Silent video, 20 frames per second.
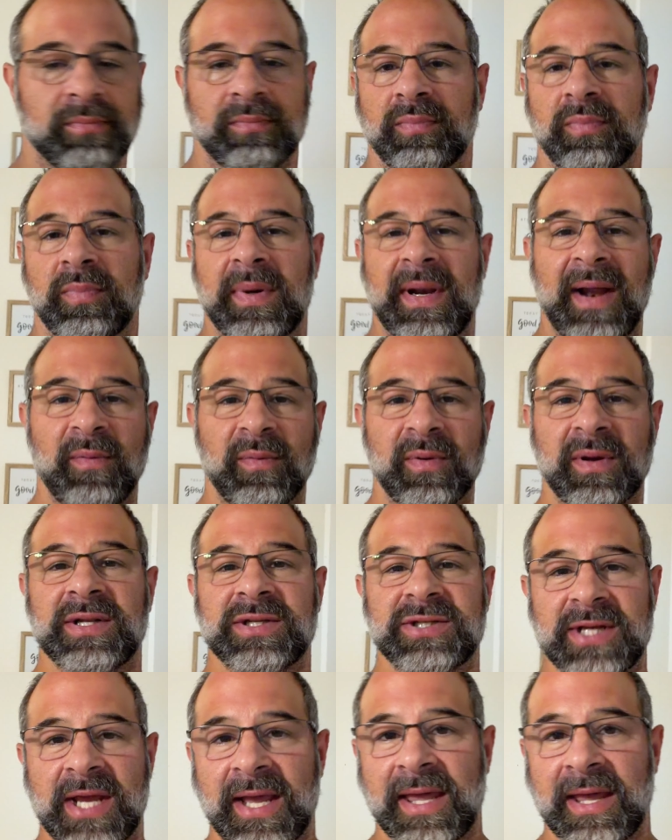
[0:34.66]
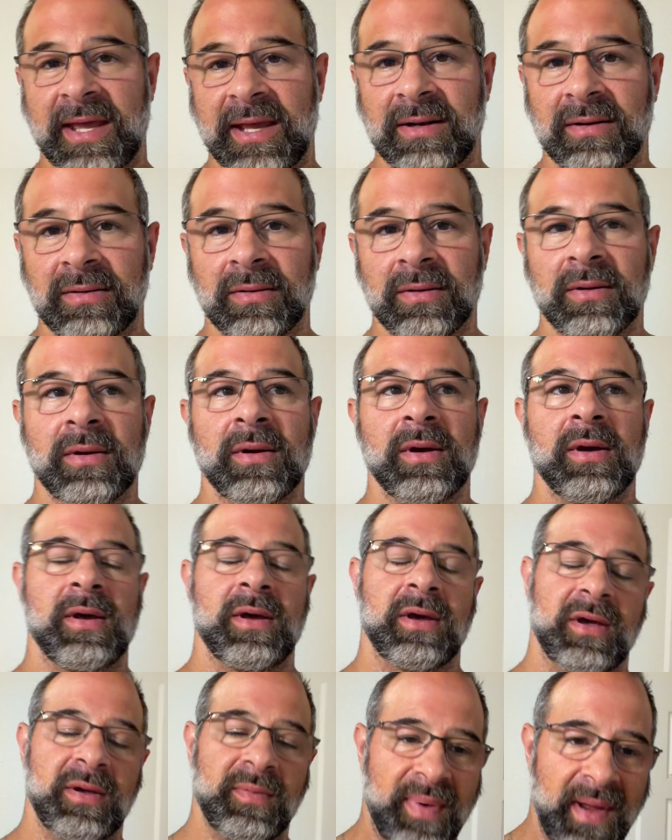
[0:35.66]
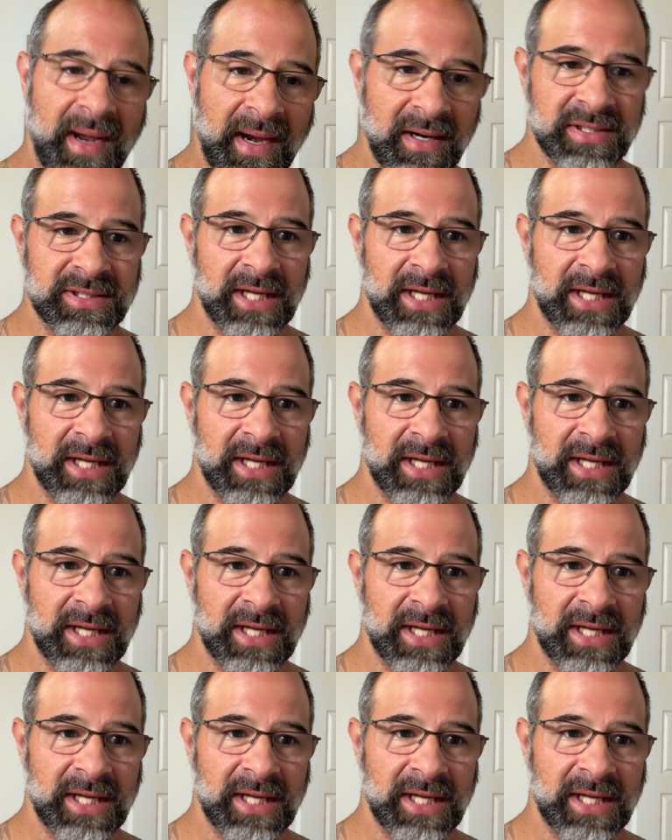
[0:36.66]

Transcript: But now we're gonna check in, compare